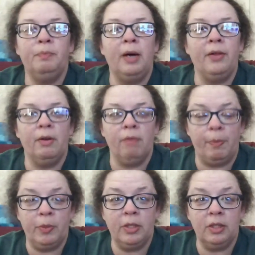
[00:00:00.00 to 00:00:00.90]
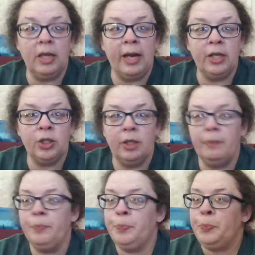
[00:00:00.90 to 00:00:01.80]
by their
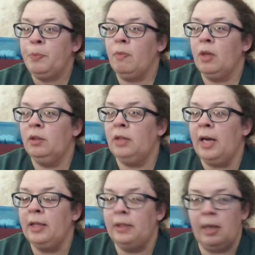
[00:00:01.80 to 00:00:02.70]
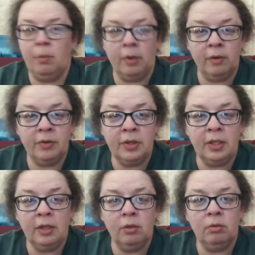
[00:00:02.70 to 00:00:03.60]
representation that they would have
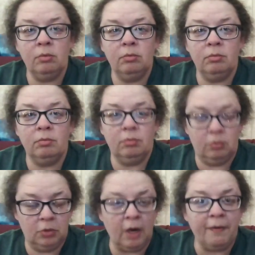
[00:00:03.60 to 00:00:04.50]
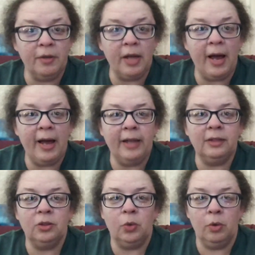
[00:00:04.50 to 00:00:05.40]
seen tougher
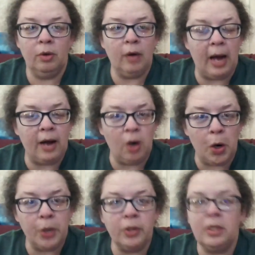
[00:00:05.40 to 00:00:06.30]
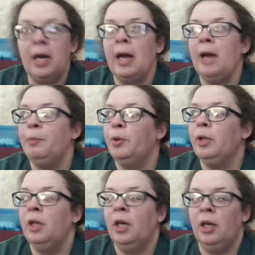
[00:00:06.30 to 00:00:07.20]
days or had a harder time
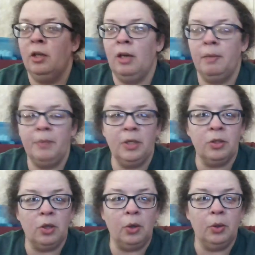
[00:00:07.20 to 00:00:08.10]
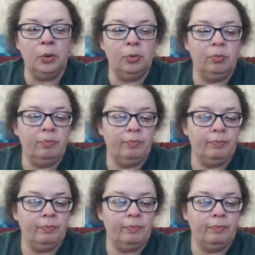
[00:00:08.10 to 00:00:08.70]
or not be so